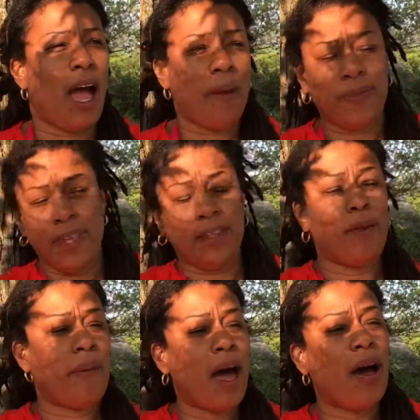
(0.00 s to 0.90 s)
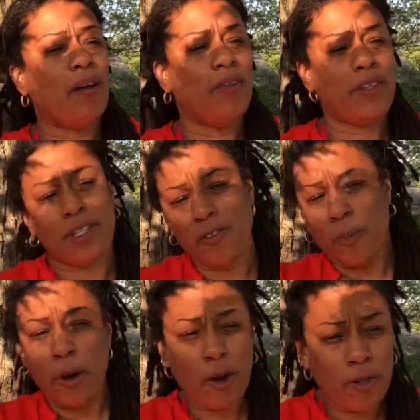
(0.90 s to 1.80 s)
I'm thinking about this other
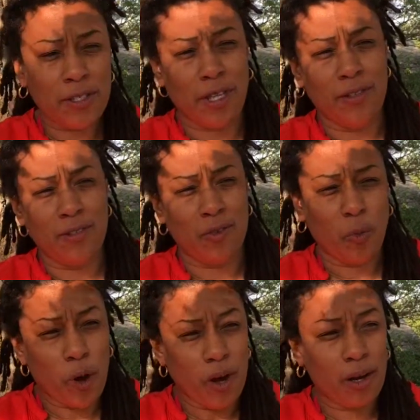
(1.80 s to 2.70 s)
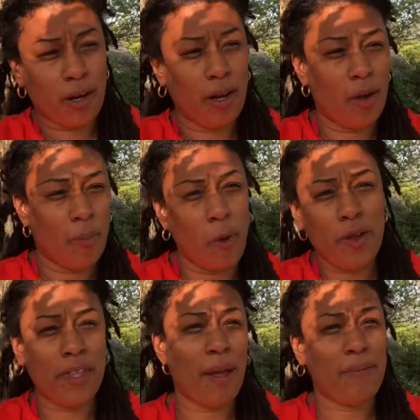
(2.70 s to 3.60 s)
person's work more
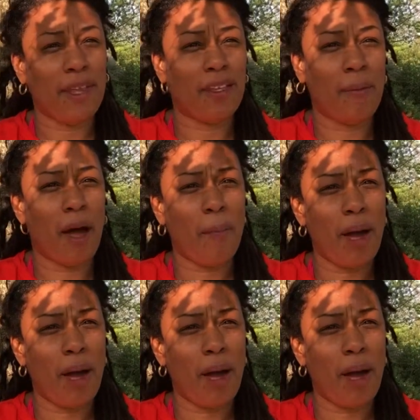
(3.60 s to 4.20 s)
than I'm thinking about